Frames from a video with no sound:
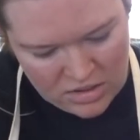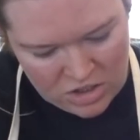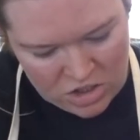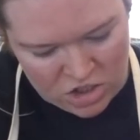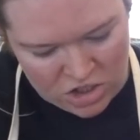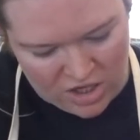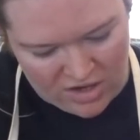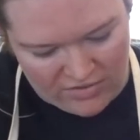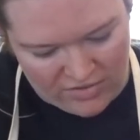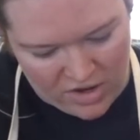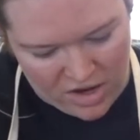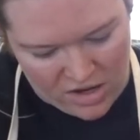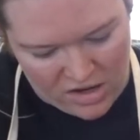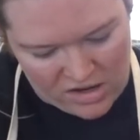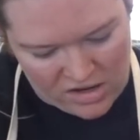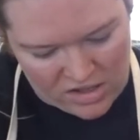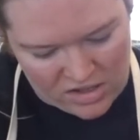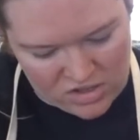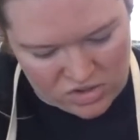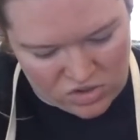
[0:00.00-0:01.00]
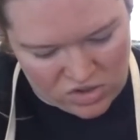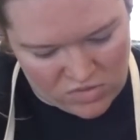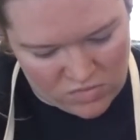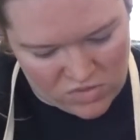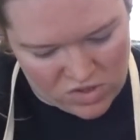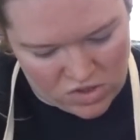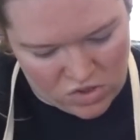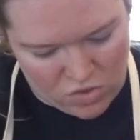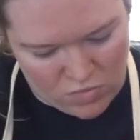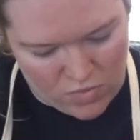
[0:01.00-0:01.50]
Should I have gotten an ice cream
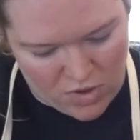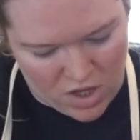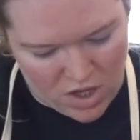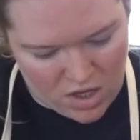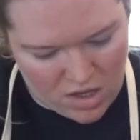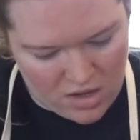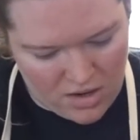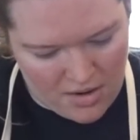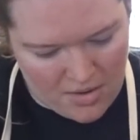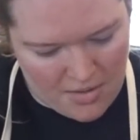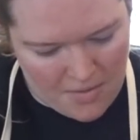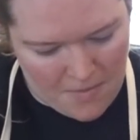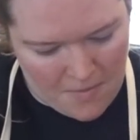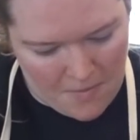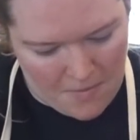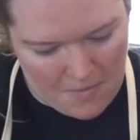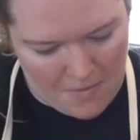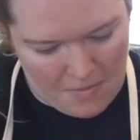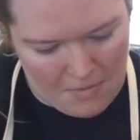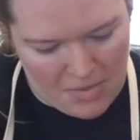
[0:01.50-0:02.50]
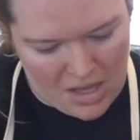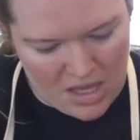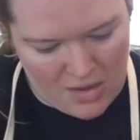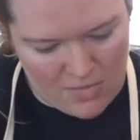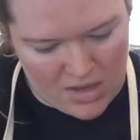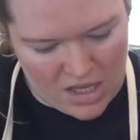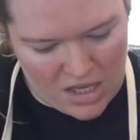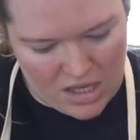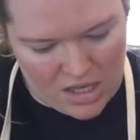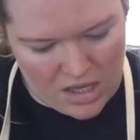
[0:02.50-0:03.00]
scooper?
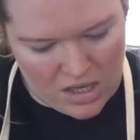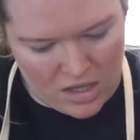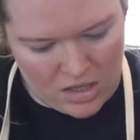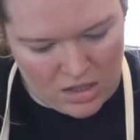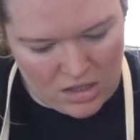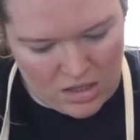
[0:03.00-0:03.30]
Maybe.